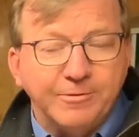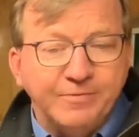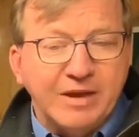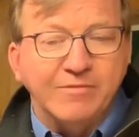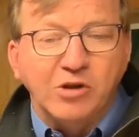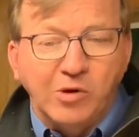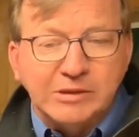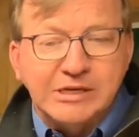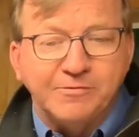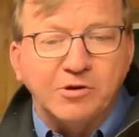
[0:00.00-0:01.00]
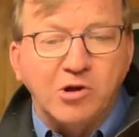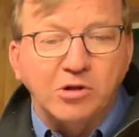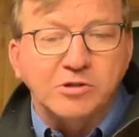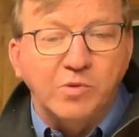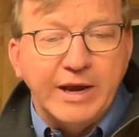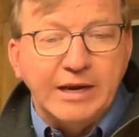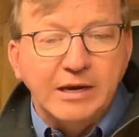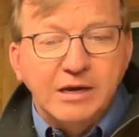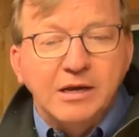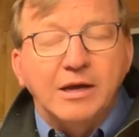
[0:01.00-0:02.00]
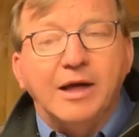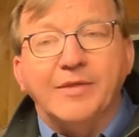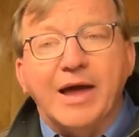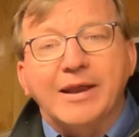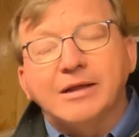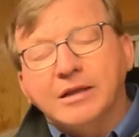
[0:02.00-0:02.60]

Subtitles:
Even though it's difficult to wait, that